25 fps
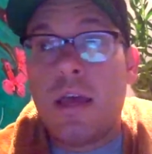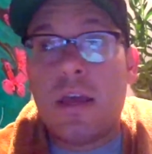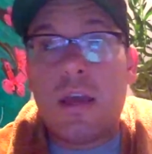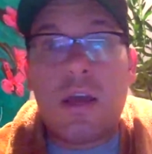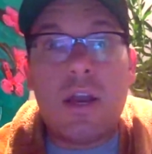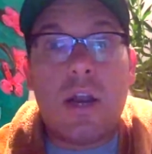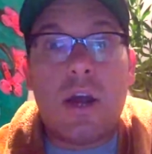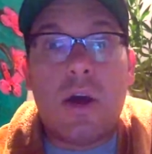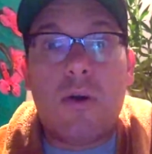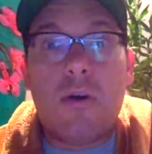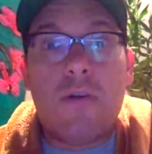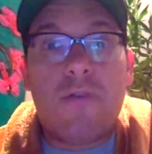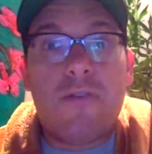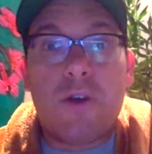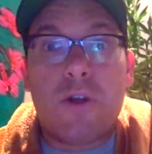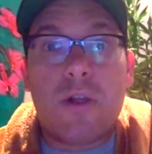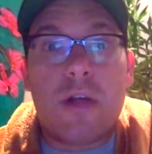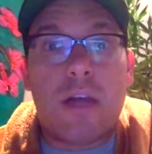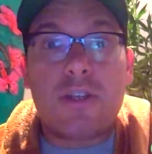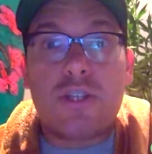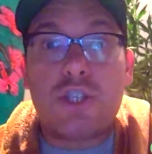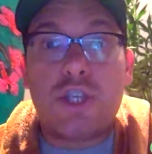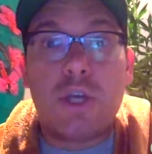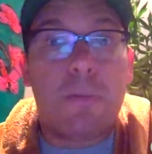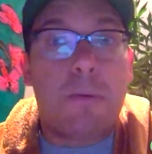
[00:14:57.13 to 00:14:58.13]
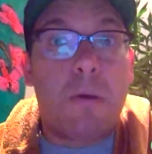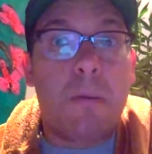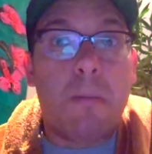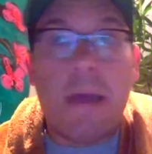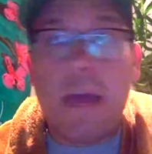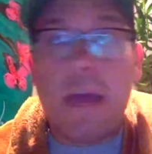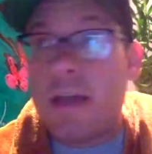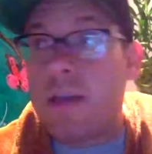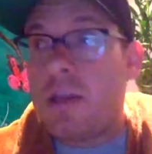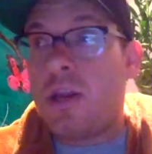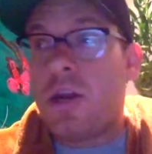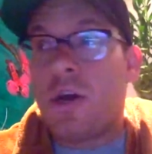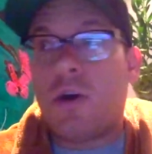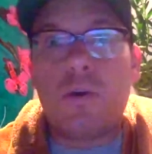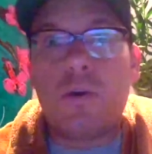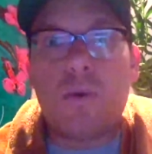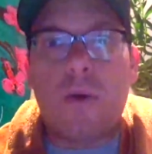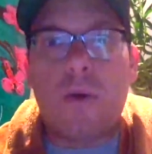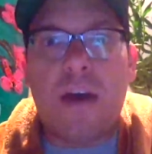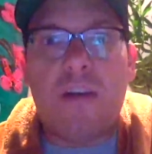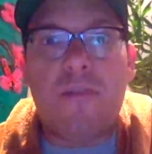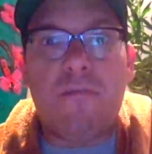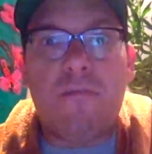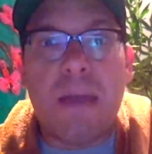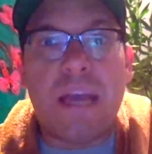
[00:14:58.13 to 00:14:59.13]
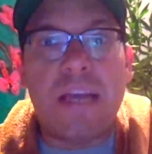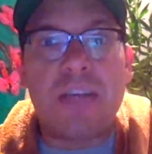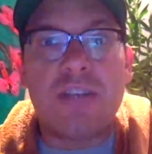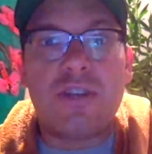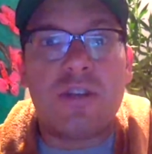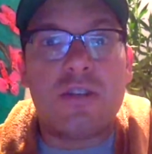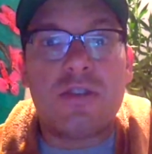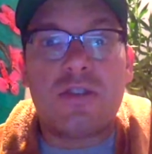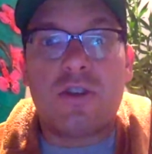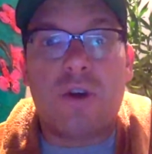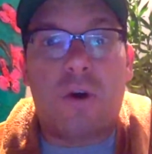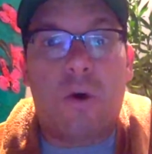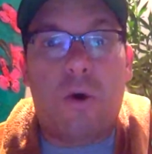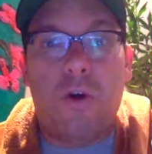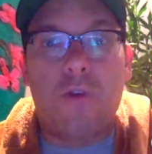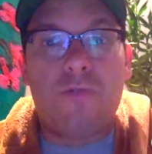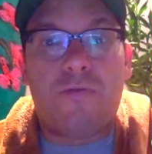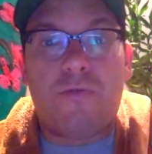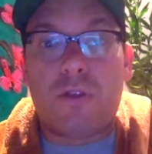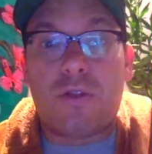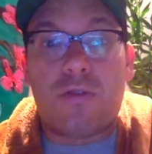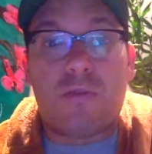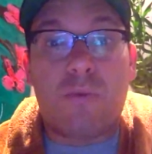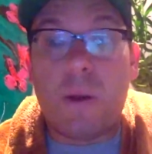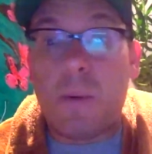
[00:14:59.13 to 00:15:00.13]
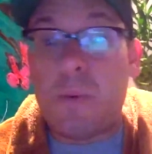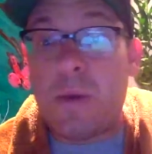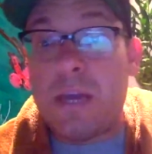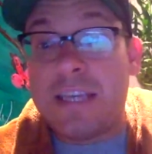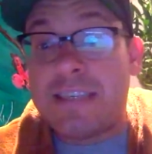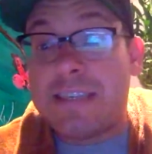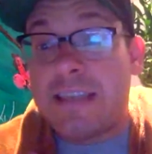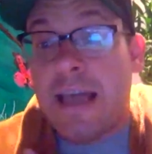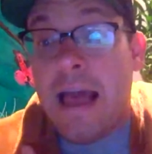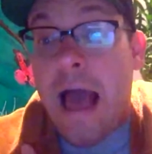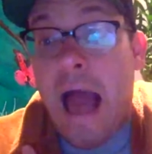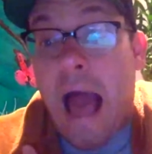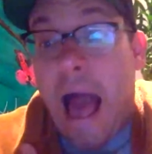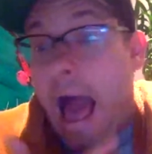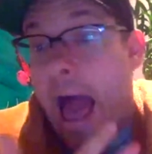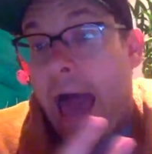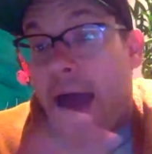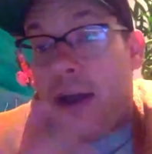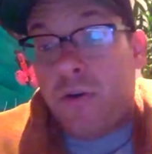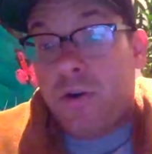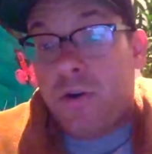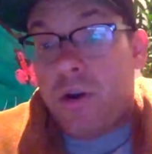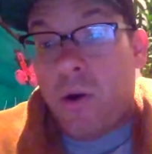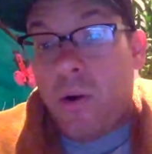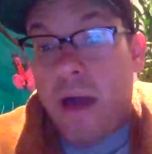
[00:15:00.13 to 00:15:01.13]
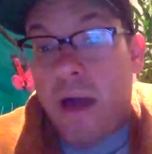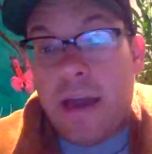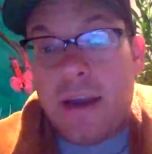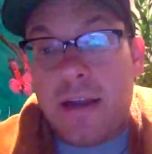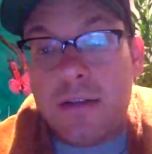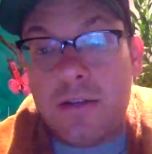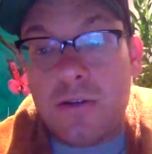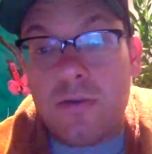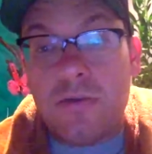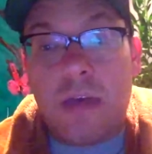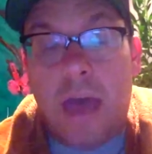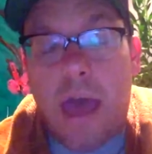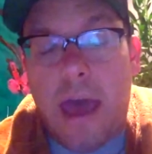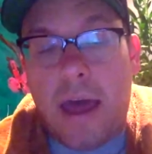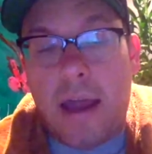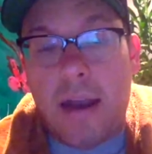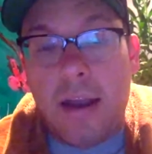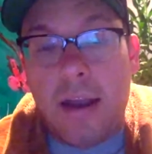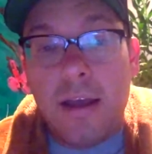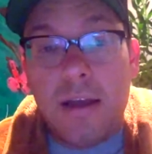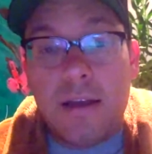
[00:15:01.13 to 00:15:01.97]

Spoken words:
If you're like Superman, you have patience to hold for 3 weeks. I don't know how to do that.